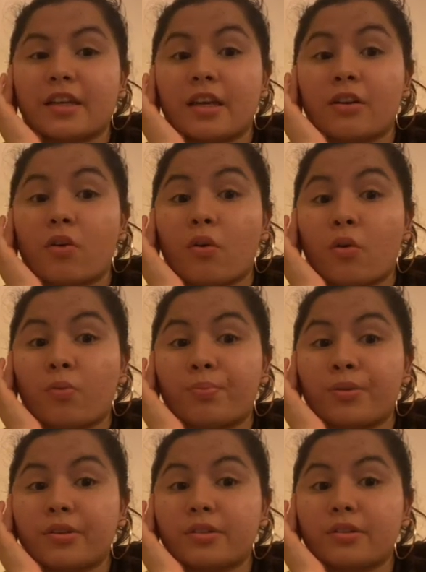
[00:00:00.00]
and
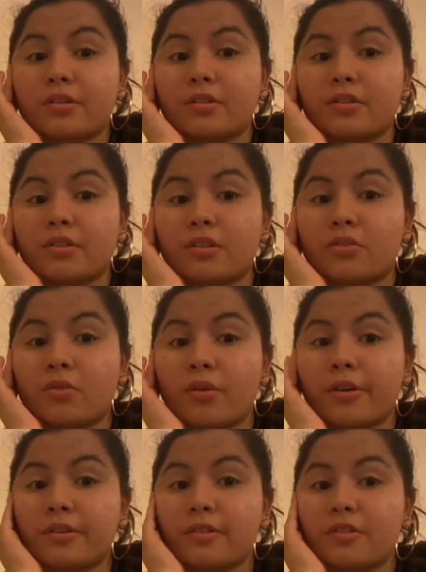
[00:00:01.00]
opens the
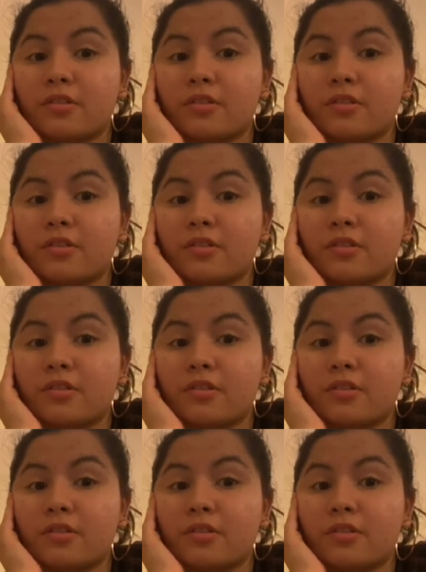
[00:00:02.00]
door,